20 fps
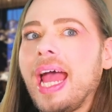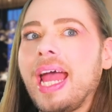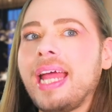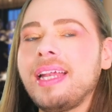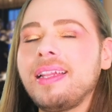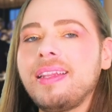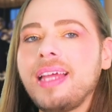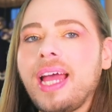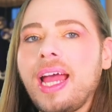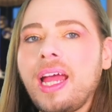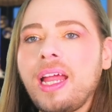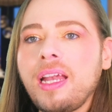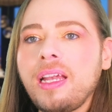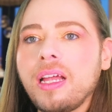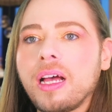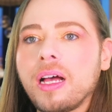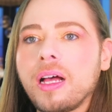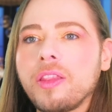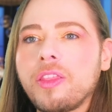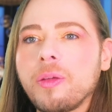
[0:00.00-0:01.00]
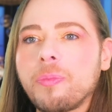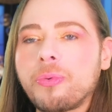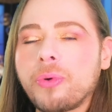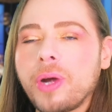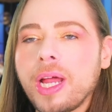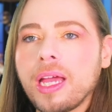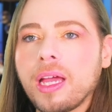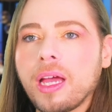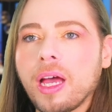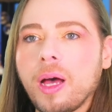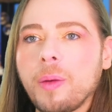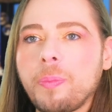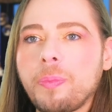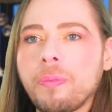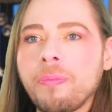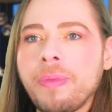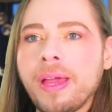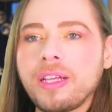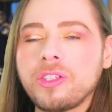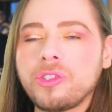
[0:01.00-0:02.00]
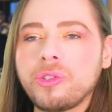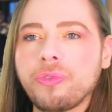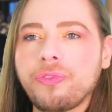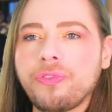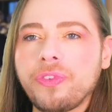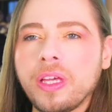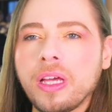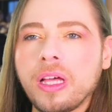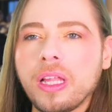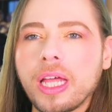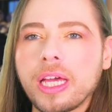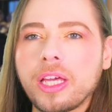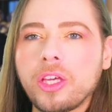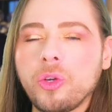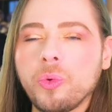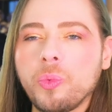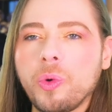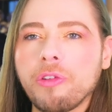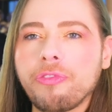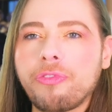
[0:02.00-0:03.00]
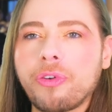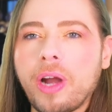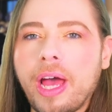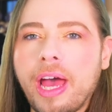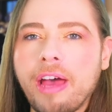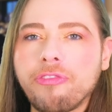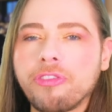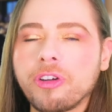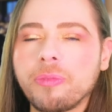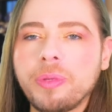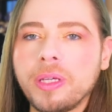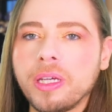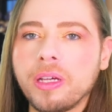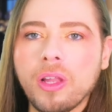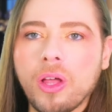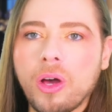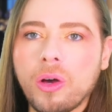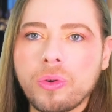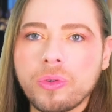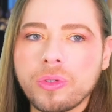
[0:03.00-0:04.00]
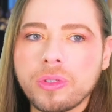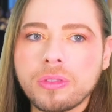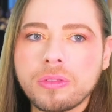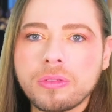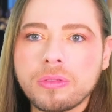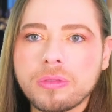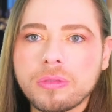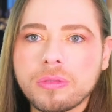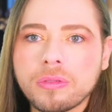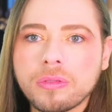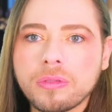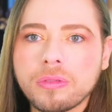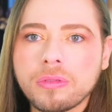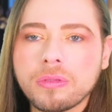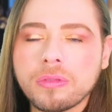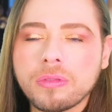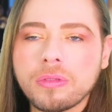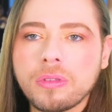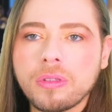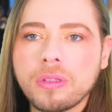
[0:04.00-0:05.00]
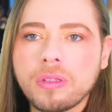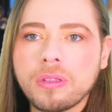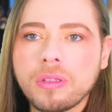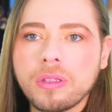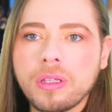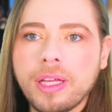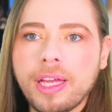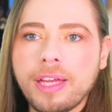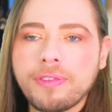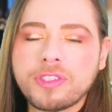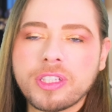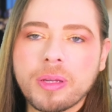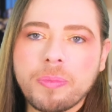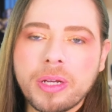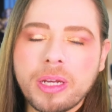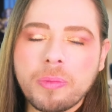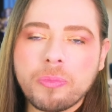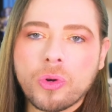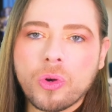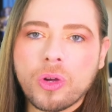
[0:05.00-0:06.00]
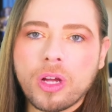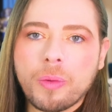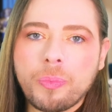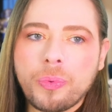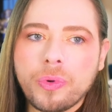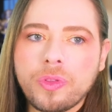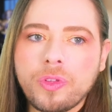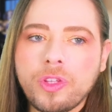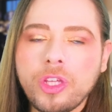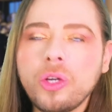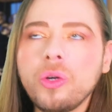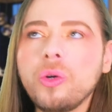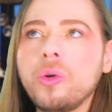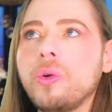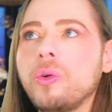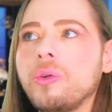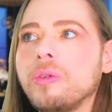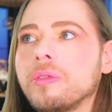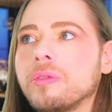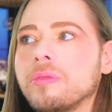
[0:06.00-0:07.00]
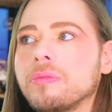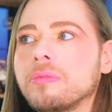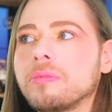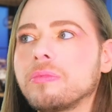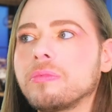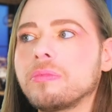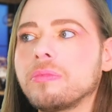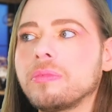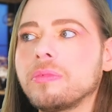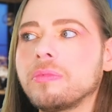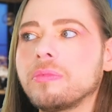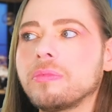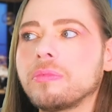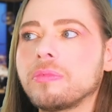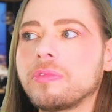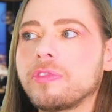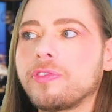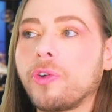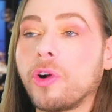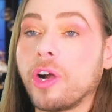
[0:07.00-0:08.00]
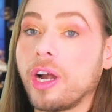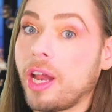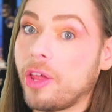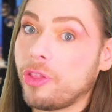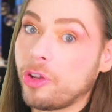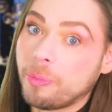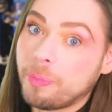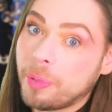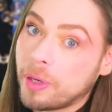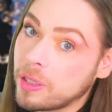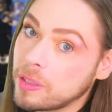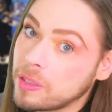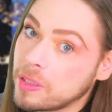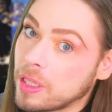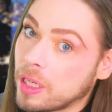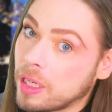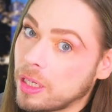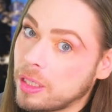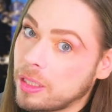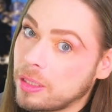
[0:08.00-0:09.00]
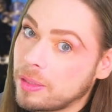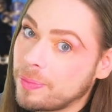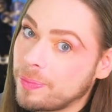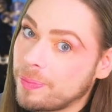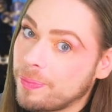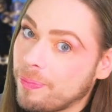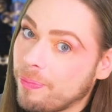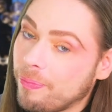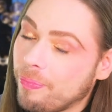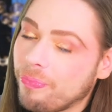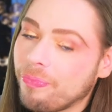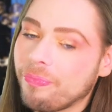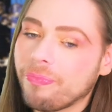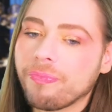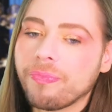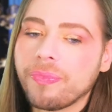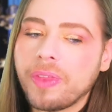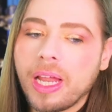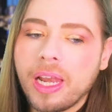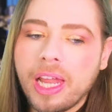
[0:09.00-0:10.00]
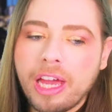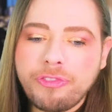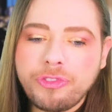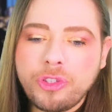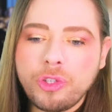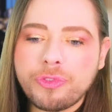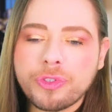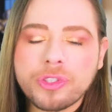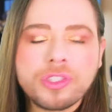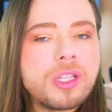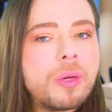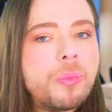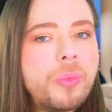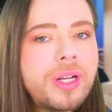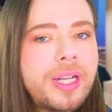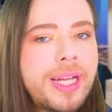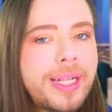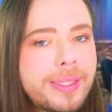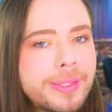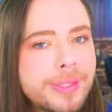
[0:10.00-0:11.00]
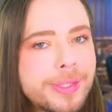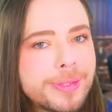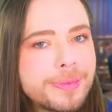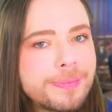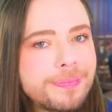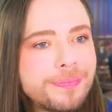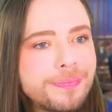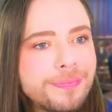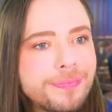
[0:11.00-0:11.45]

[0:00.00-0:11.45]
And then the breakup makes you feel like you will forever be alone. If somebody broke up with you for another person, they left you for someone else.